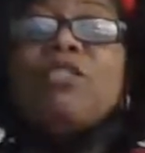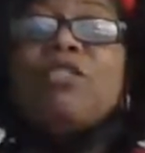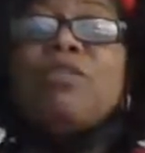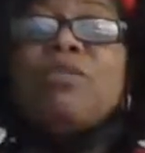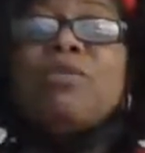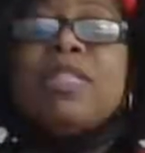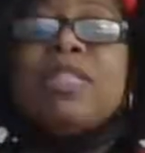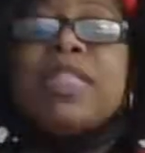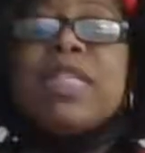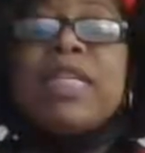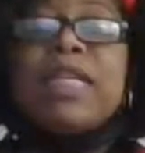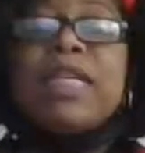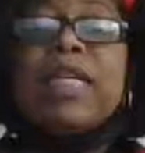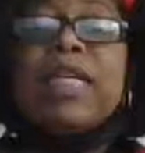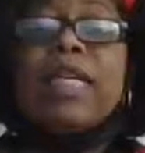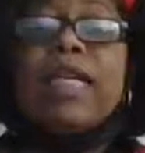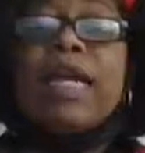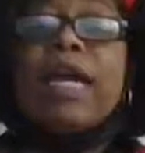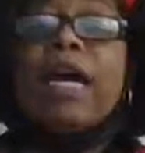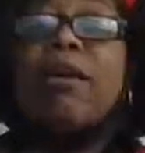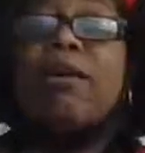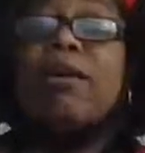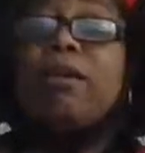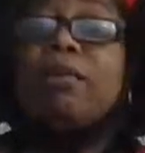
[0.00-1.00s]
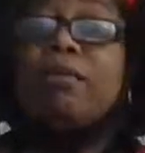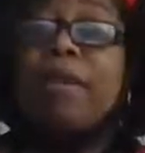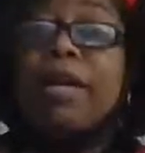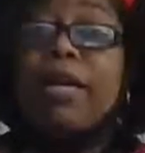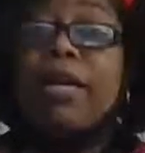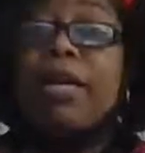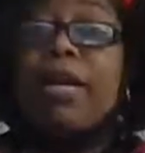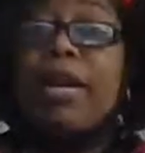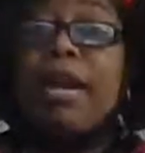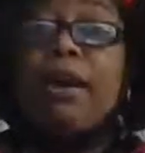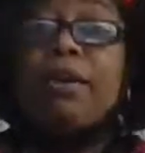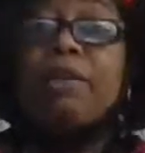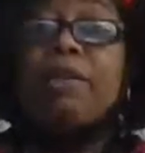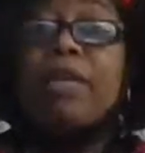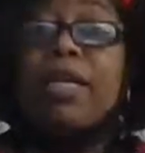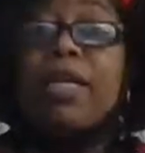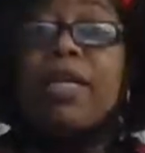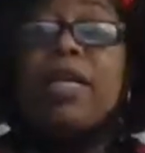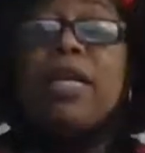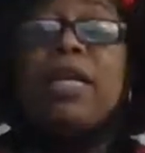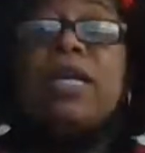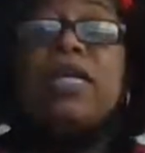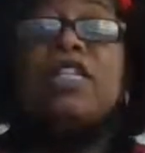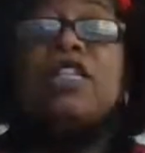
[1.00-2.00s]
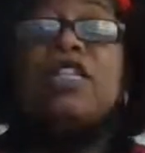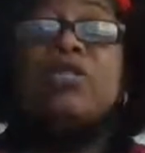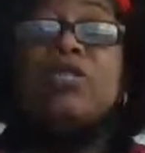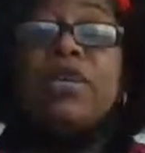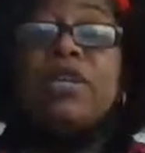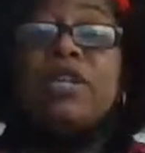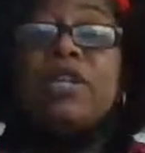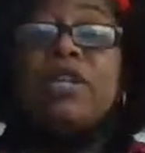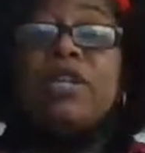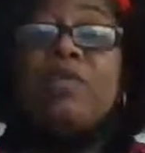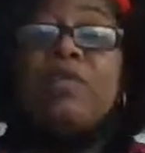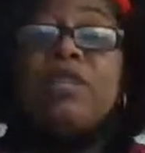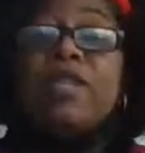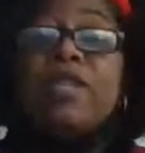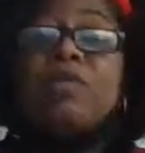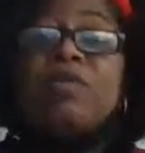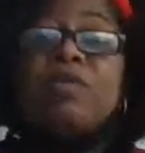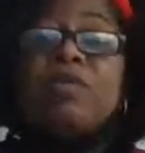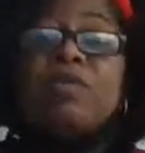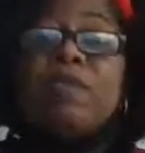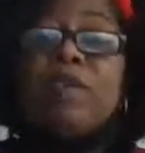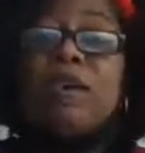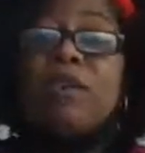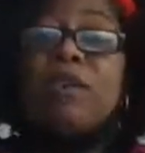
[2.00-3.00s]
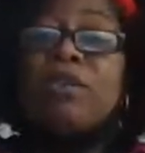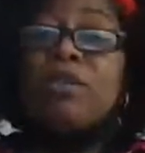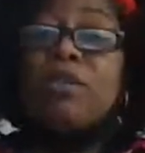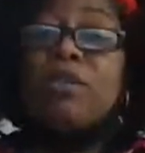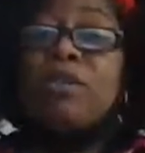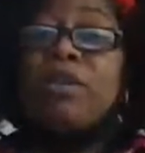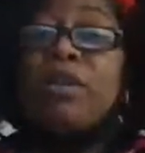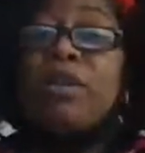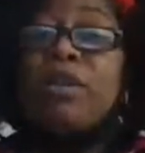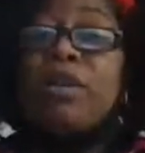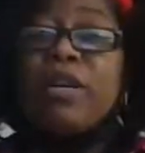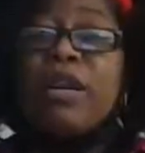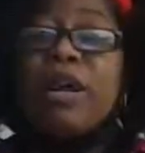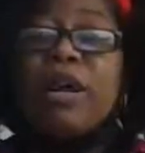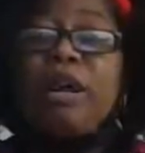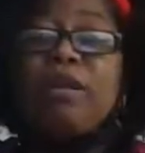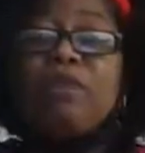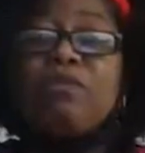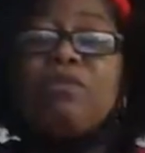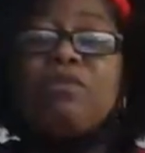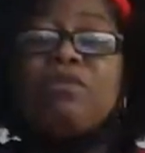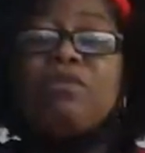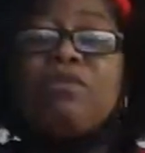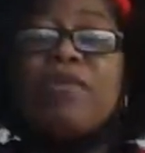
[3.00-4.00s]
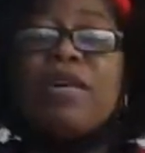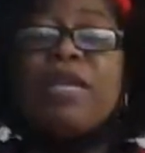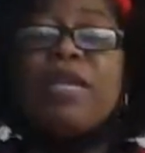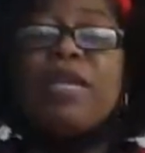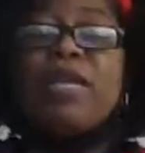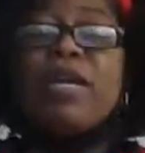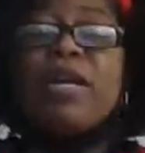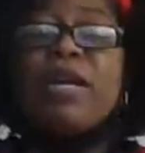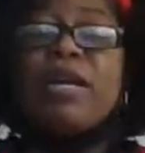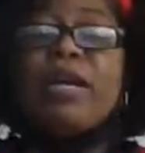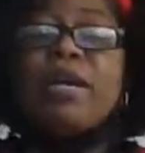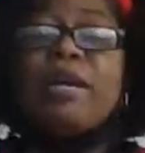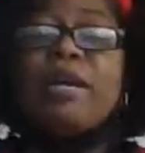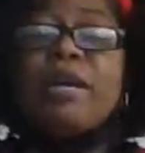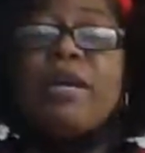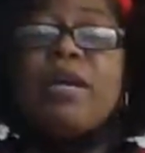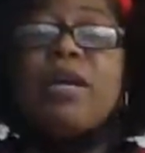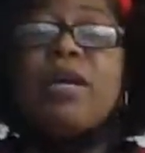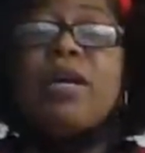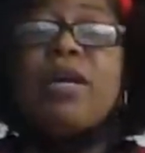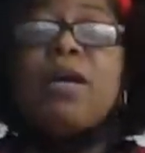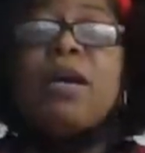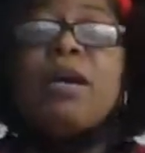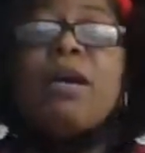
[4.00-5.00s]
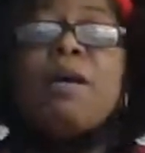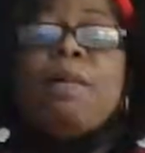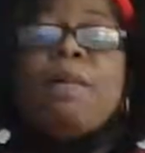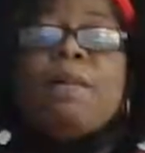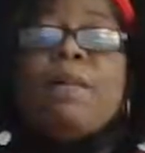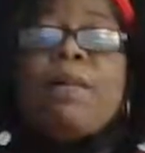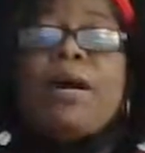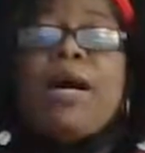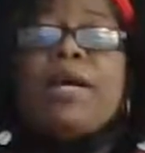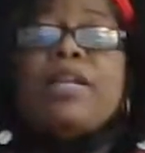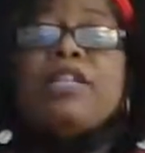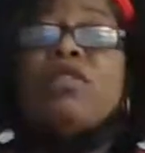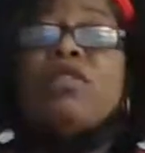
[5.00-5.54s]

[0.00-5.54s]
using counting by counting square units. We've also learned how to find the area by